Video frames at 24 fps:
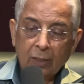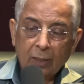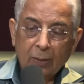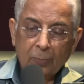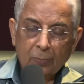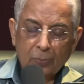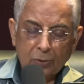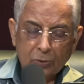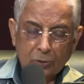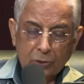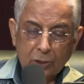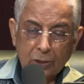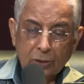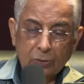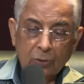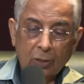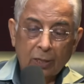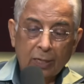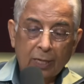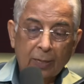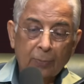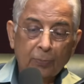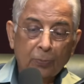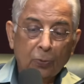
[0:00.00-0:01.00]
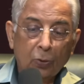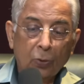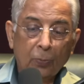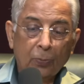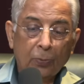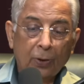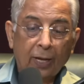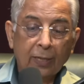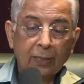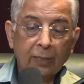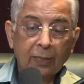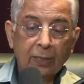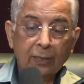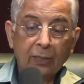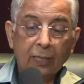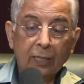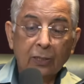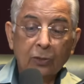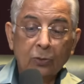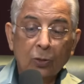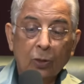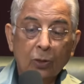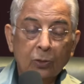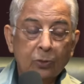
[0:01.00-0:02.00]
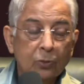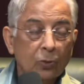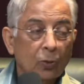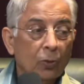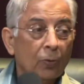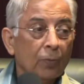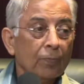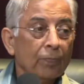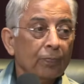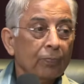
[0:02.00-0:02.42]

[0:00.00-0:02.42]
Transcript: procedural impropriety, there is also